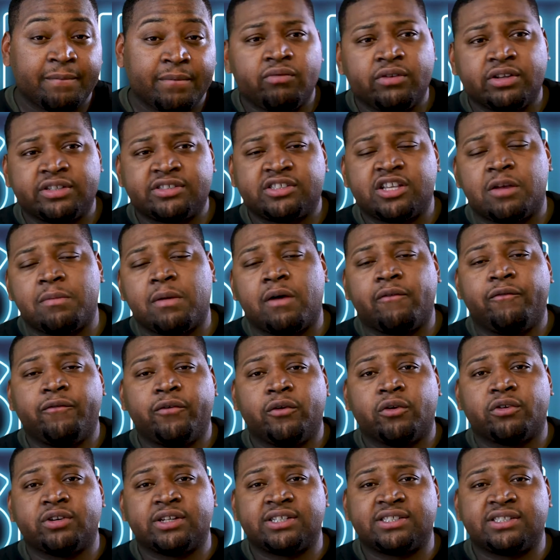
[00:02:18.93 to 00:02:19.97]
Let's talk about
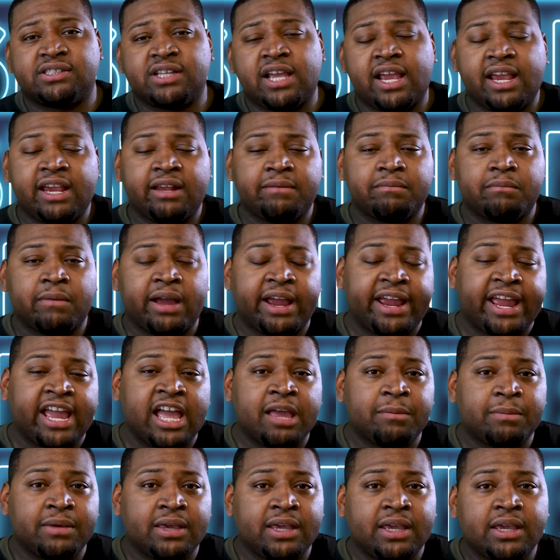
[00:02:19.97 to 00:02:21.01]
Florida State,
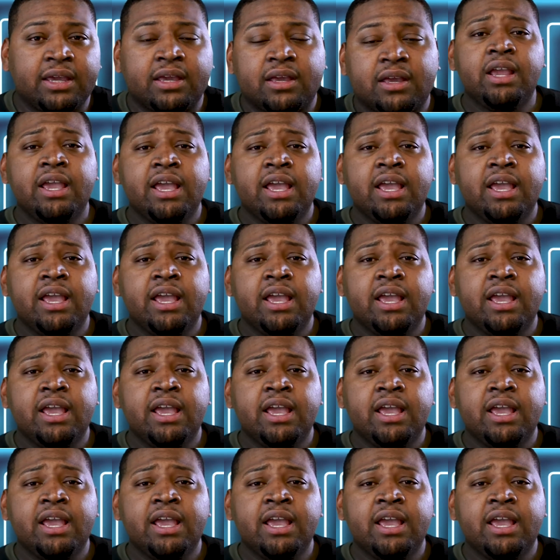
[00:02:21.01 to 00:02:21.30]
Miami.